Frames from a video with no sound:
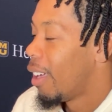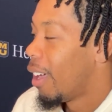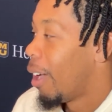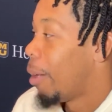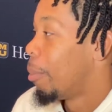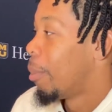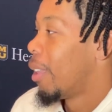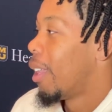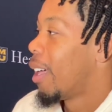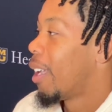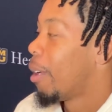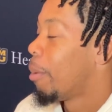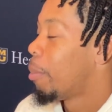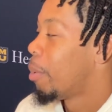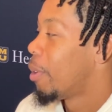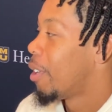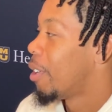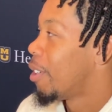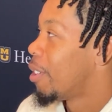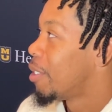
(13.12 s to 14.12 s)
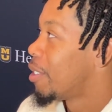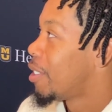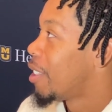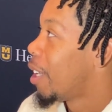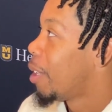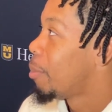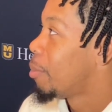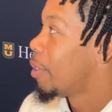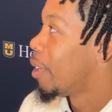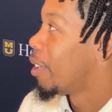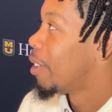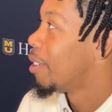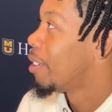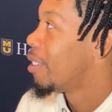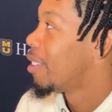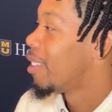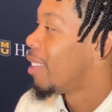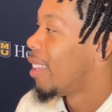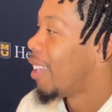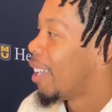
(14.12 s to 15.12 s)
I'm glad I put it on tape,
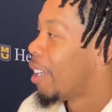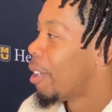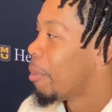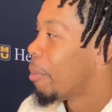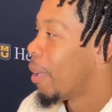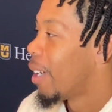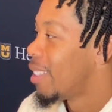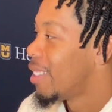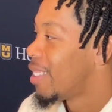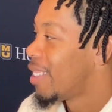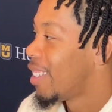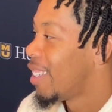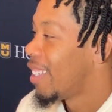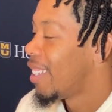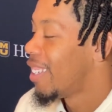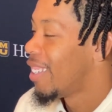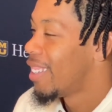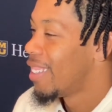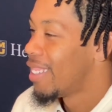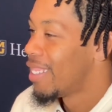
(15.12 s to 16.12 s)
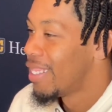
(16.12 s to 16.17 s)
though, let everybody see it.